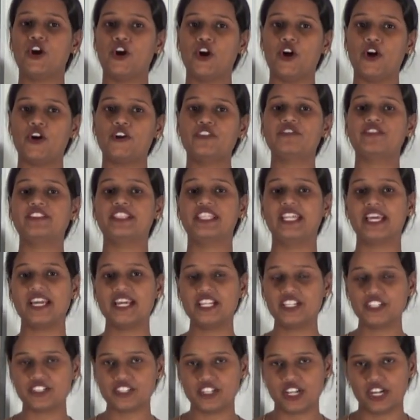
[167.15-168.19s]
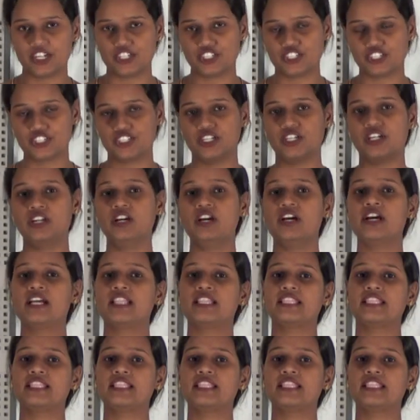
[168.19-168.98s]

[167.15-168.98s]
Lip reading: of their structure,